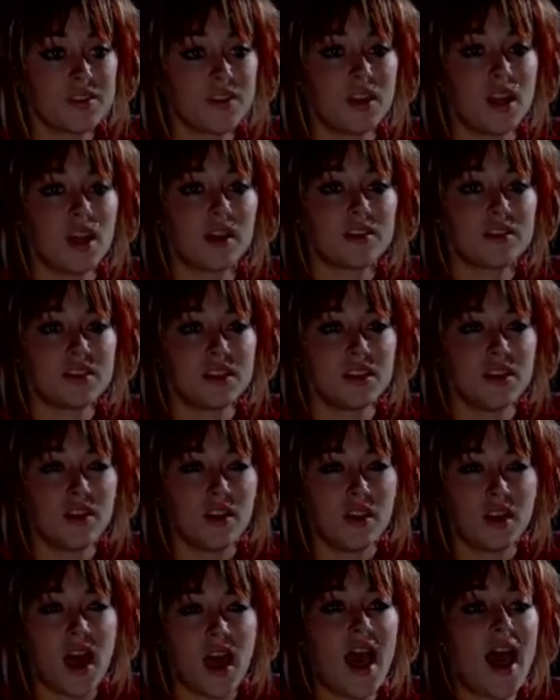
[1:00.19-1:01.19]
of the next
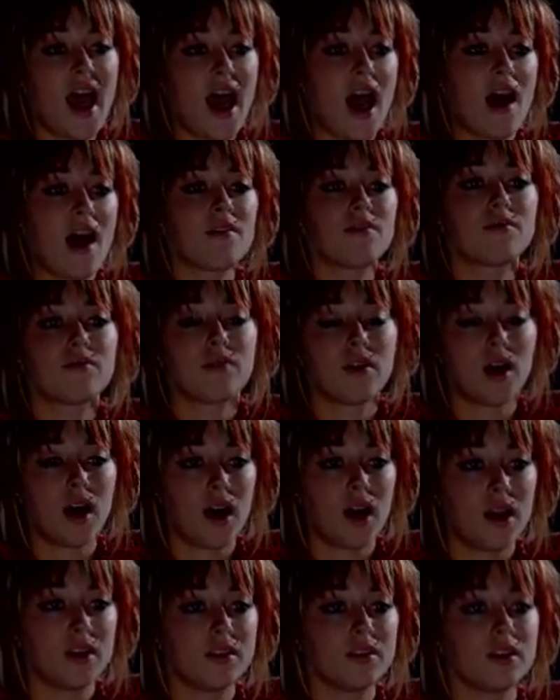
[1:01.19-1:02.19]
year and a half,
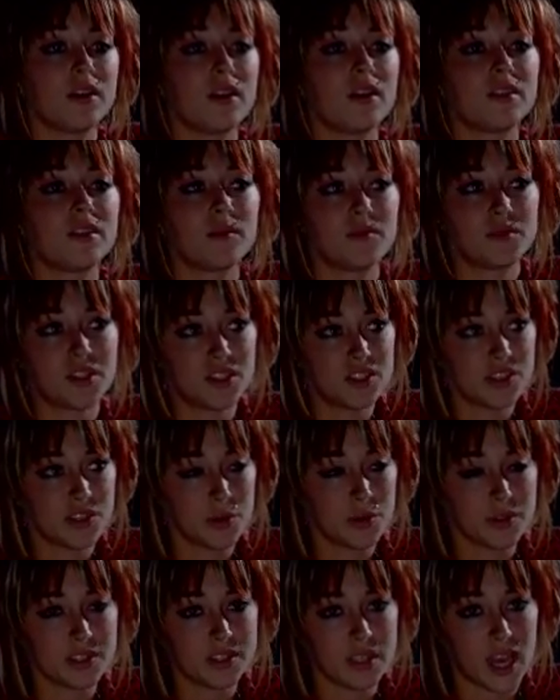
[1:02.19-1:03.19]
I attempted
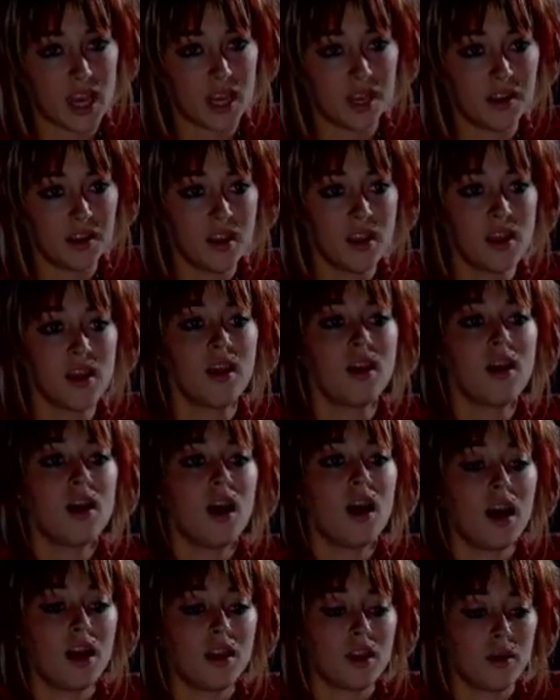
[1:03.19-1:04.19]
suicide,
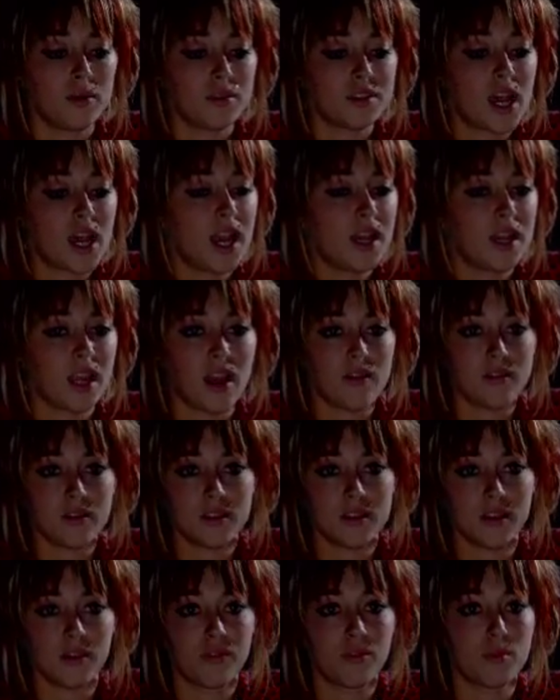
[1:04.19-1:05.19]
and I was hiding
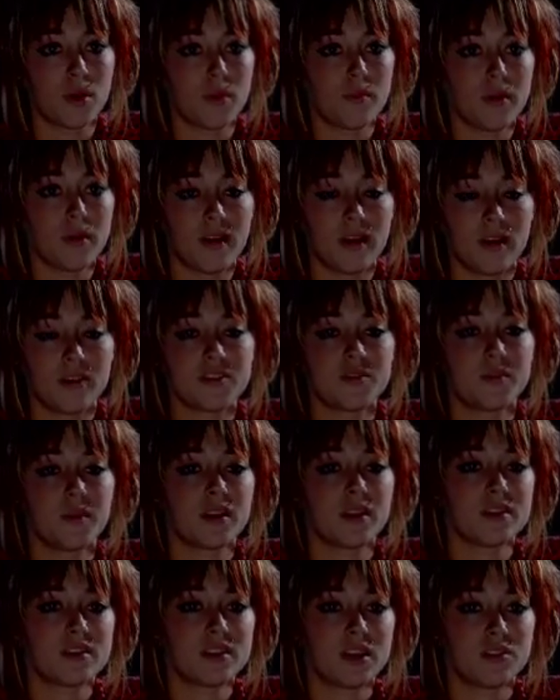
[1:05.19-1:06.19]
everything from my parents
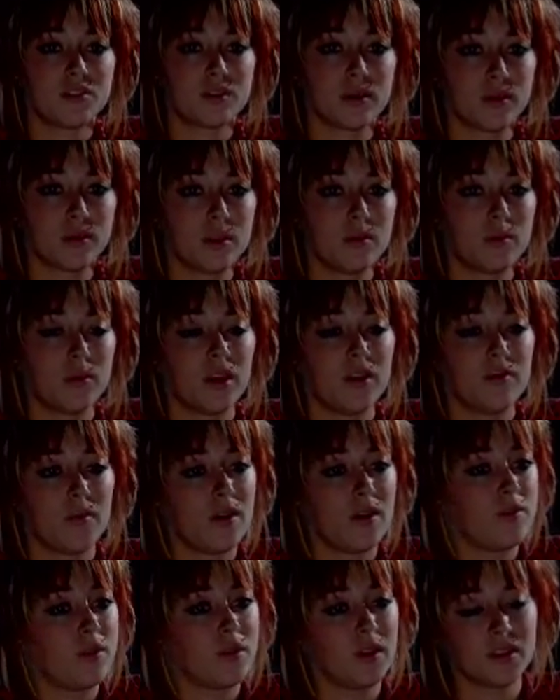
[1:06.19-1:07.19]
because I truly believed
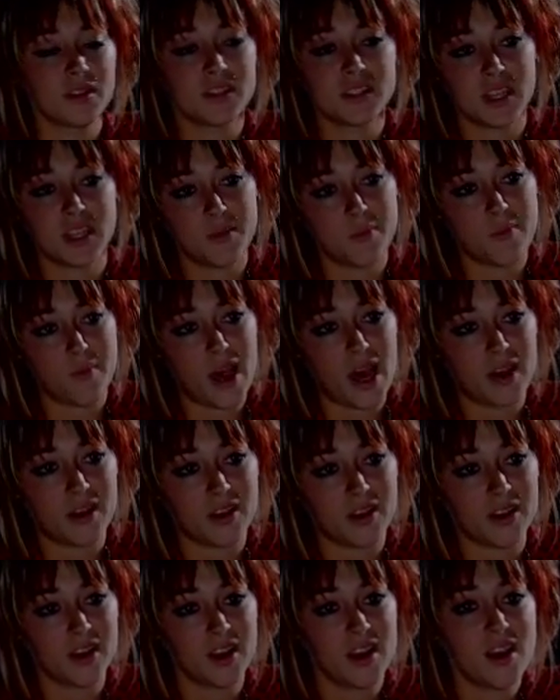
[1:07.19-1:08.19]
my feelings didn't
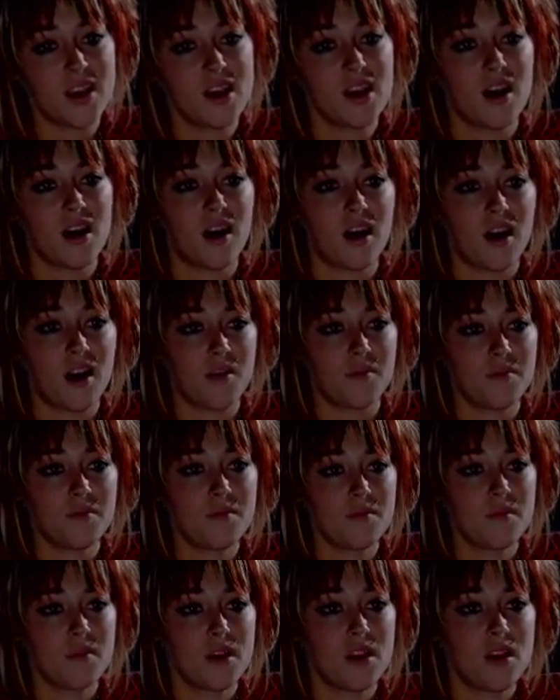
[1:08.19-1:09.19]
matter.
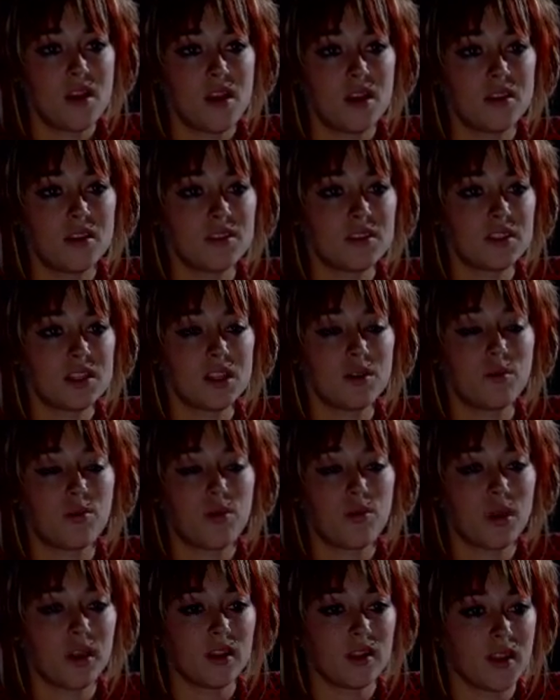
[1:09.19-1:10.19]
I didn't see the
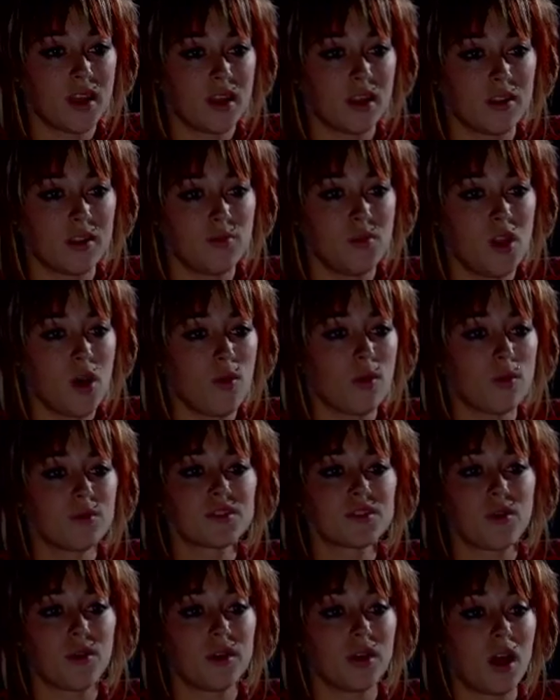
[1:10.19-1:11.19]
point in letting them know what
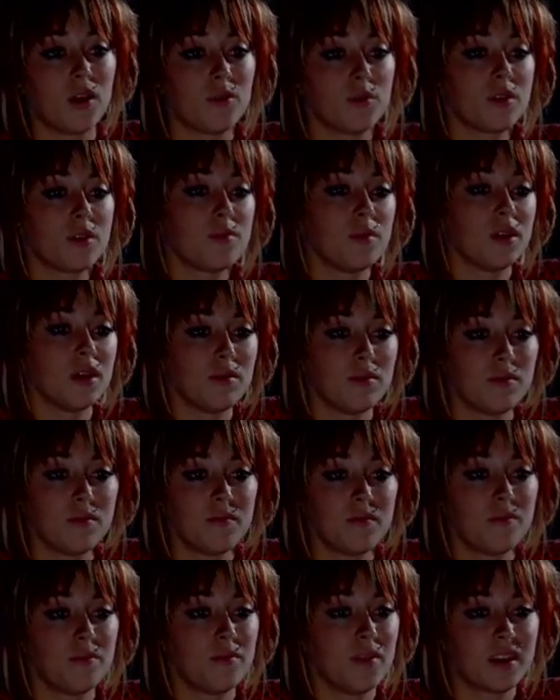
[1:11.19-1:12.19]
was going on with me
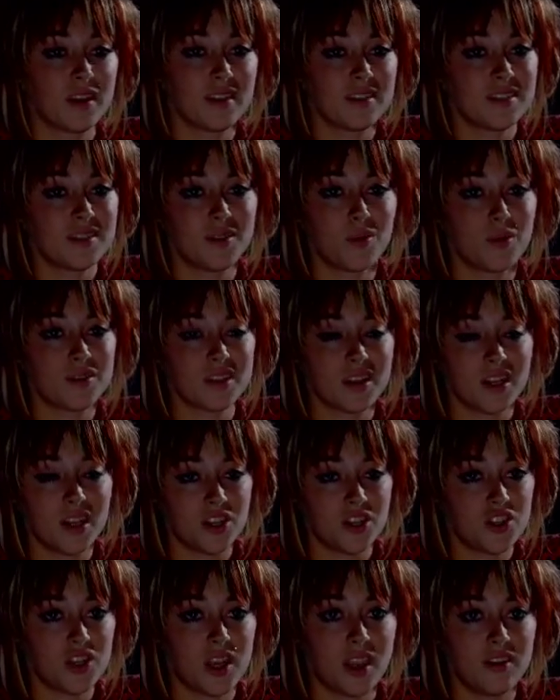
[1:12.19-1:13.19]
because it wasn't
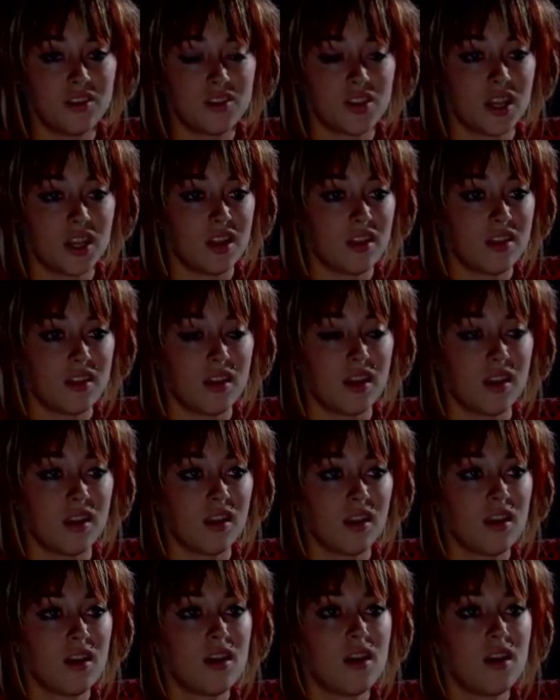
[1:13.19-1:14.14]
going to change anything.